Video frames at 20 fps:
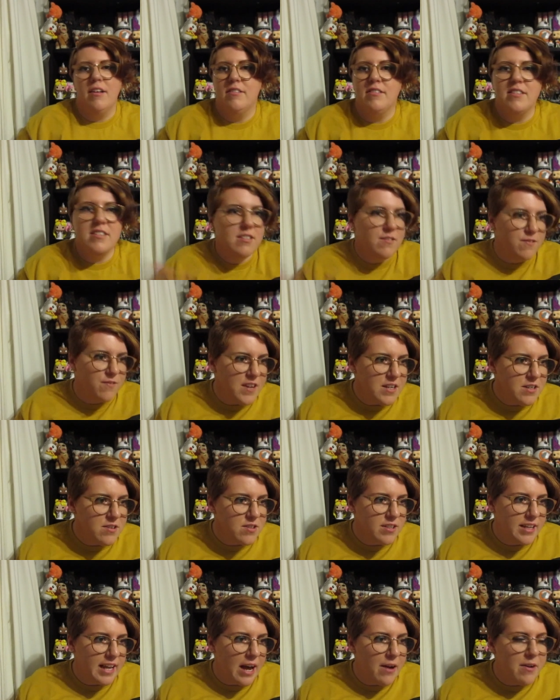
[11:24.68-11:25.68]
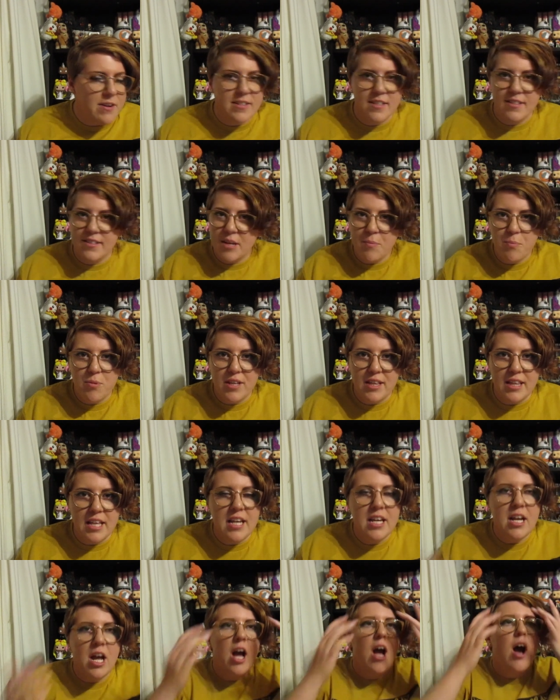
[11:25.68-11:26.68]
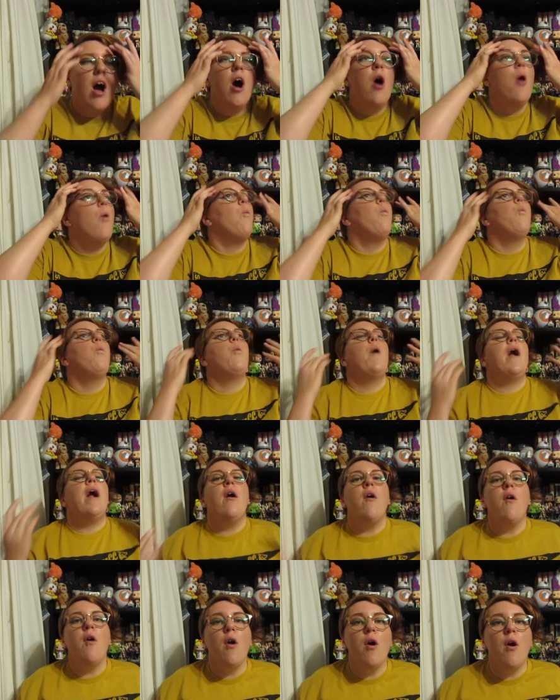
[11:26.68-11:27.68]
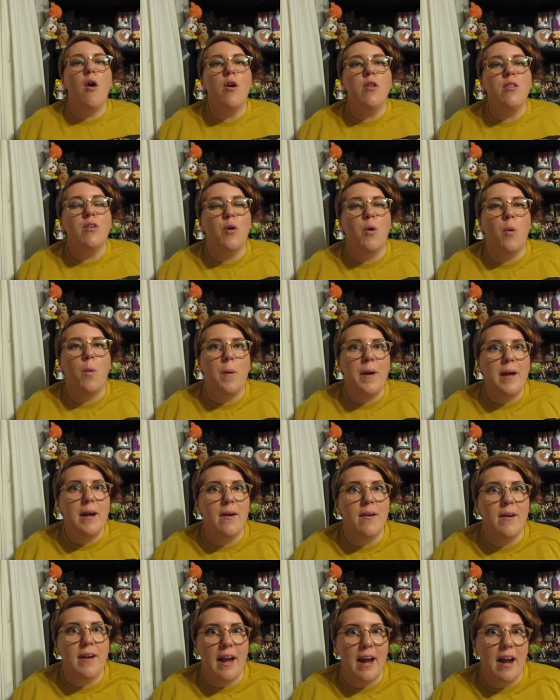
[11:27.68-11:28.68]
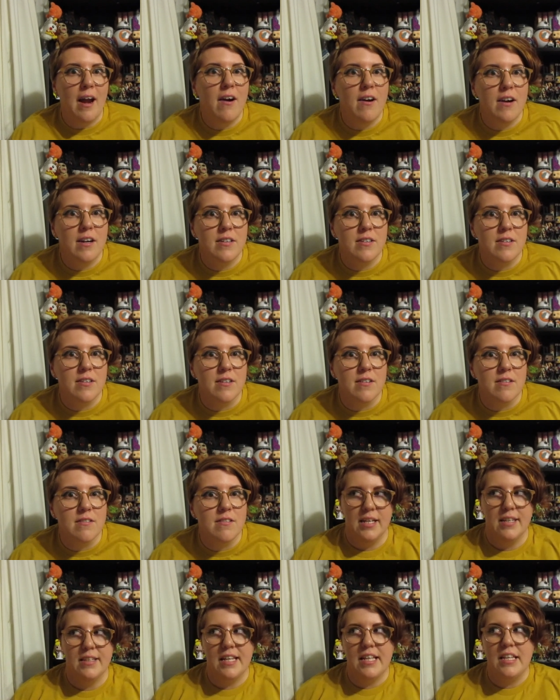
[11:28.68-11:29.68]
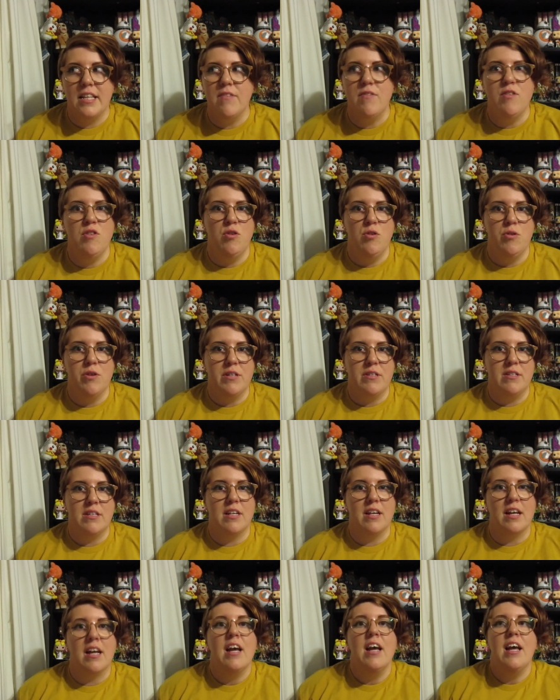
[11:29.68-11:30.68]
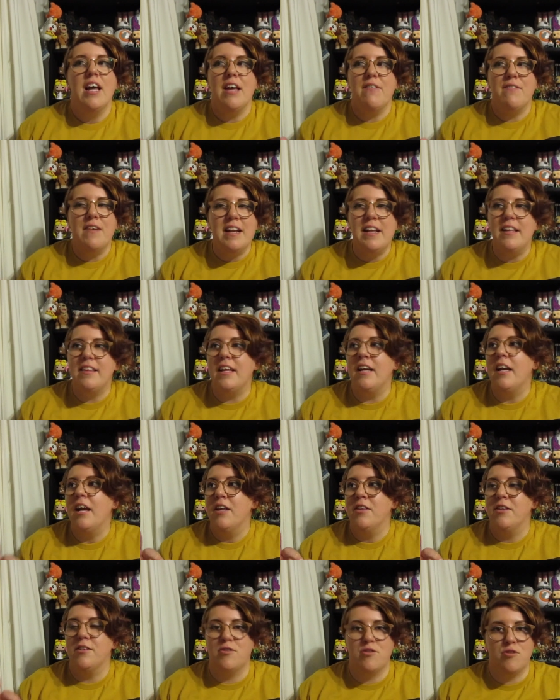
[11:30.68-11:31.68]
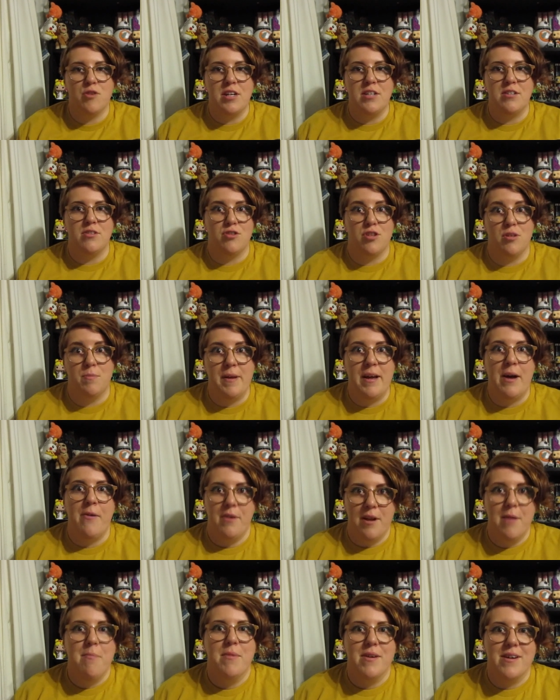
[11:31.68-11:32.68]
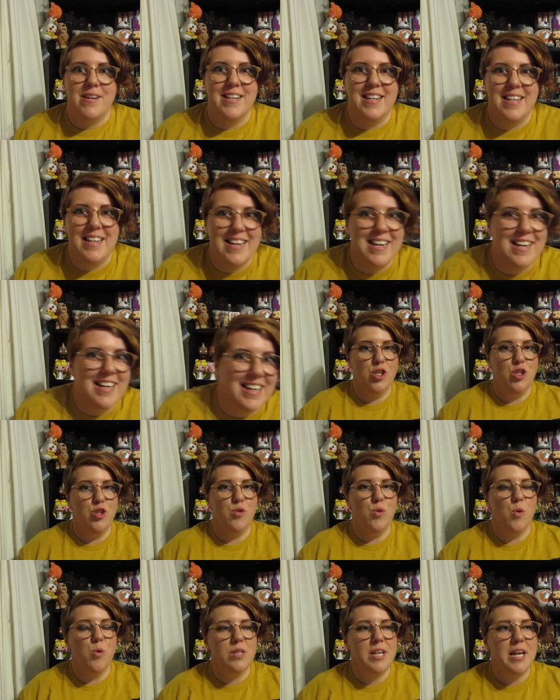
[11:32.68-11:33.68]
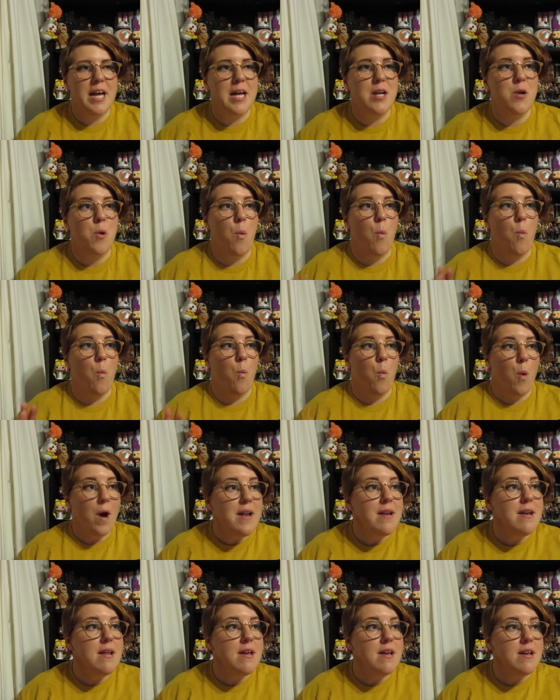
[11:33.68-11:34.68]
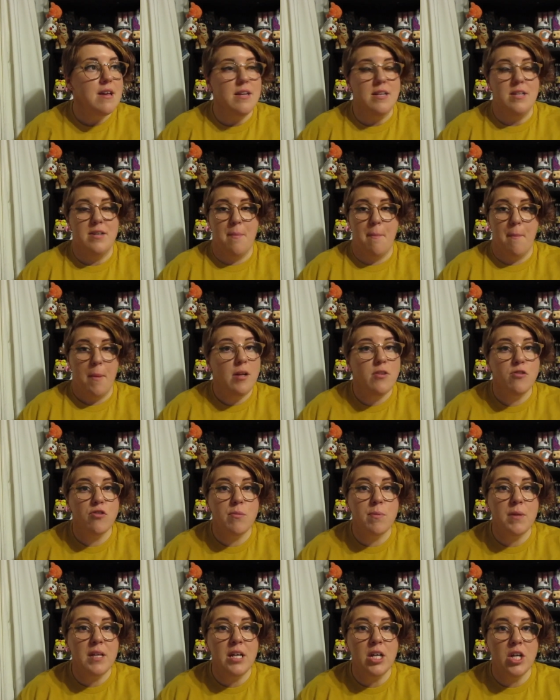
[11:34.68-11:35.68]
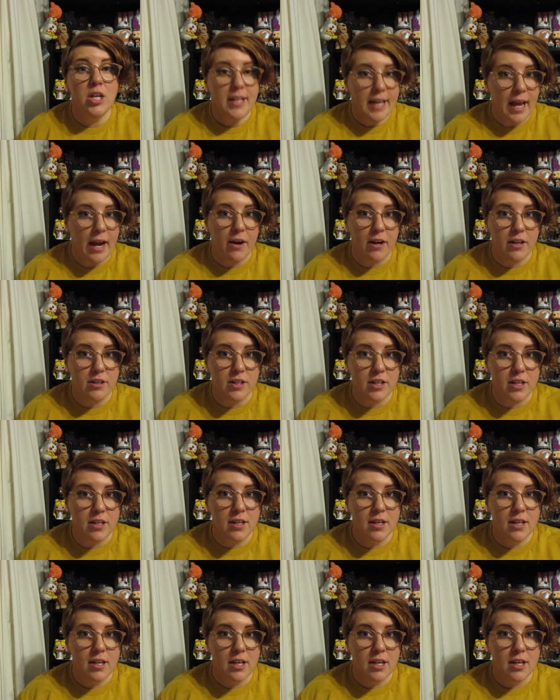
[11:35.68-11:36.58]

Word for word: Does Defenders count as a separate thing? Where are all the queer characters? They live in New York City. If anything, the straights should be outnumbered. You only had one demonstrably good character,